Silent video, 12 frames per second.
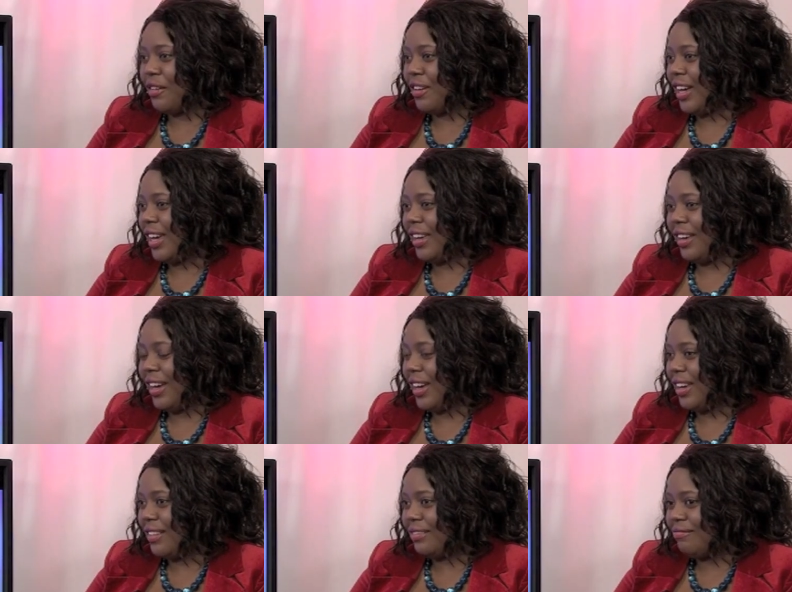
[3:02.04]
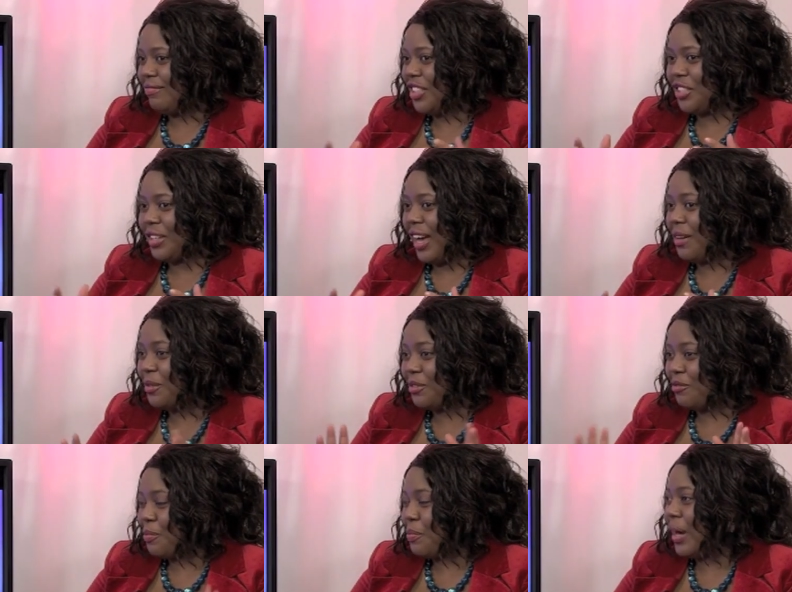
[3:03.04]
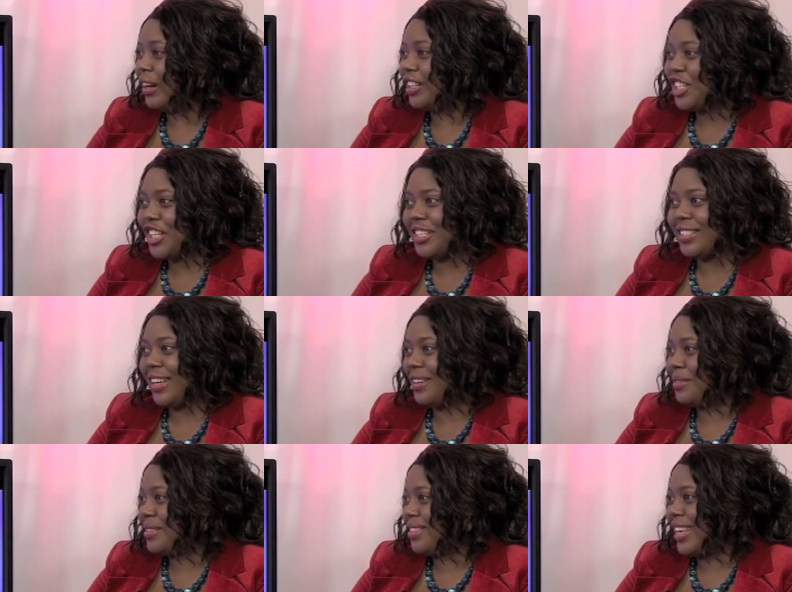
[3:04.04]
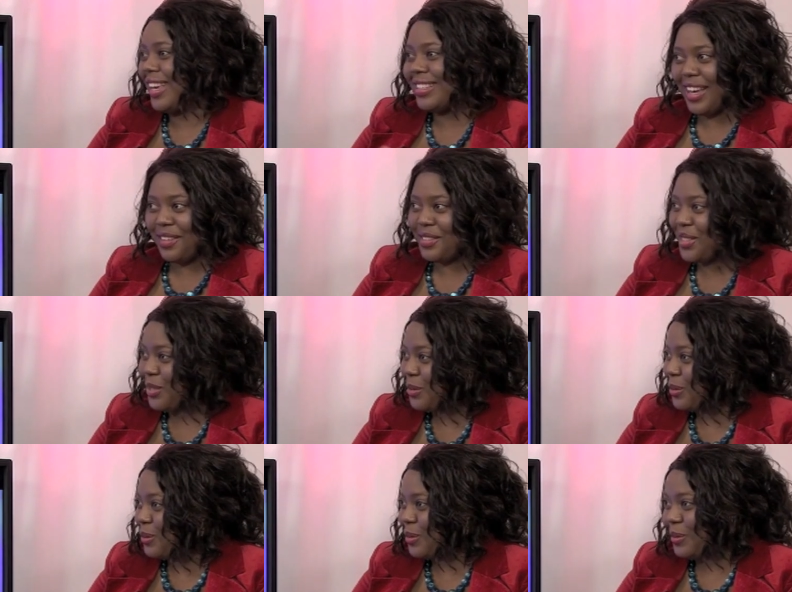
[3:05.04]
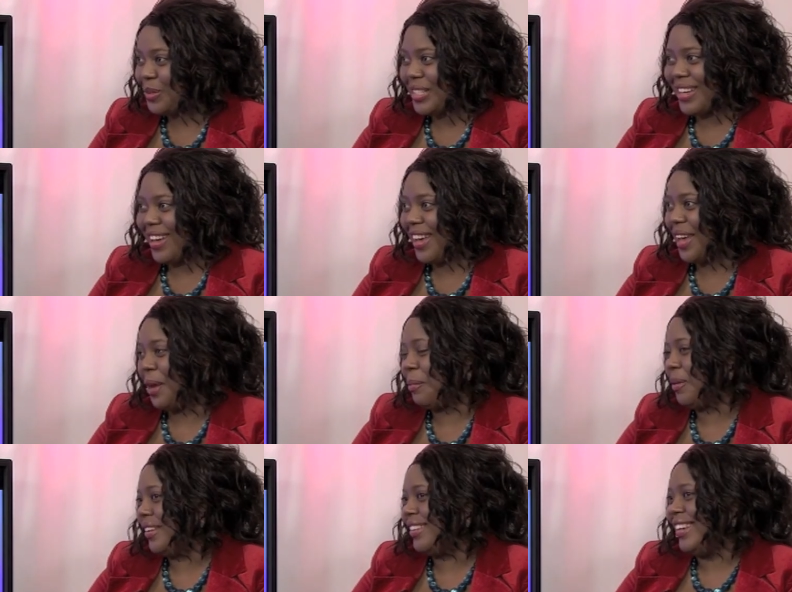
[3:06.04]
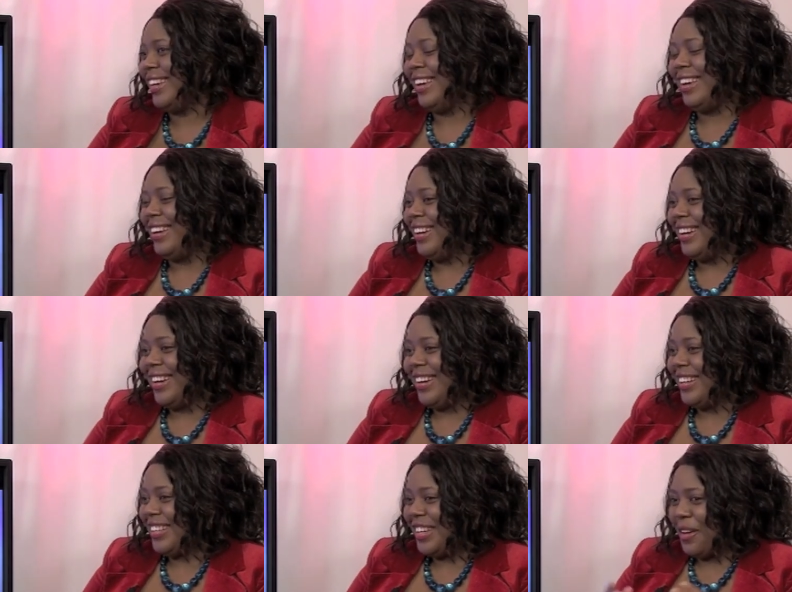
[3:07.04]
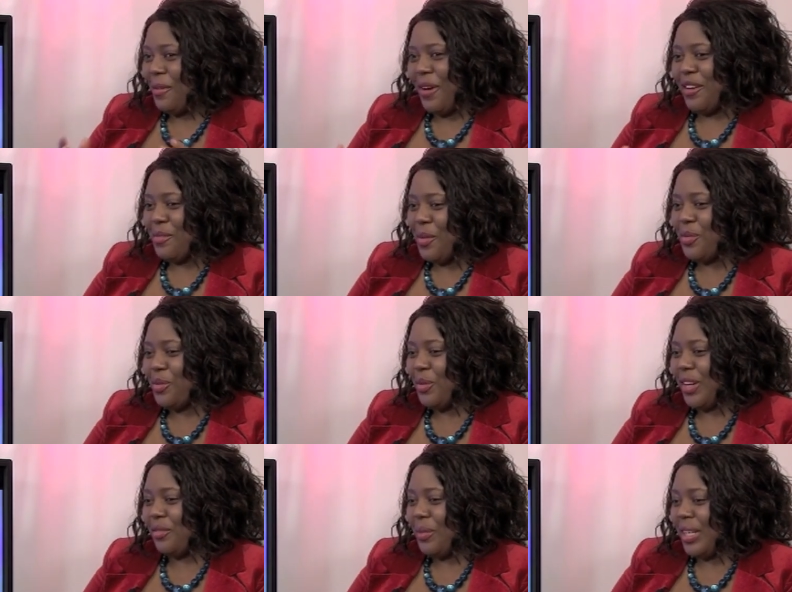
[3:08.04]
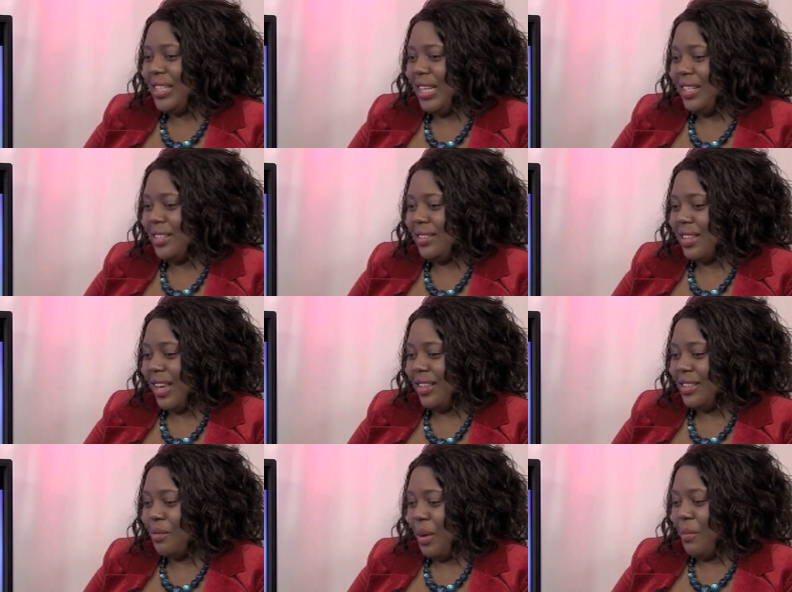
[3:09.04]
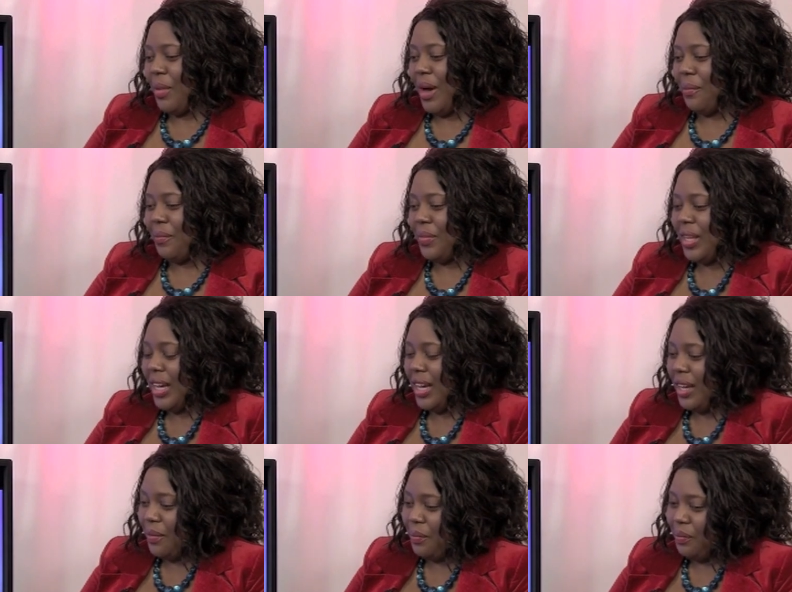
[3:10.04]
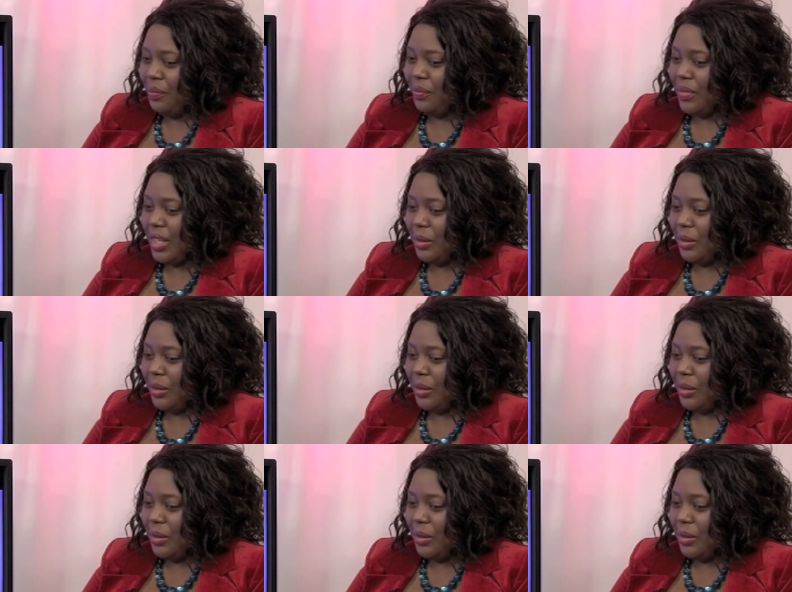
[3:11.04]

and I was rambunctious. I was kicked out of schools all the time. And, I remember one of my teachers saying to my mum, it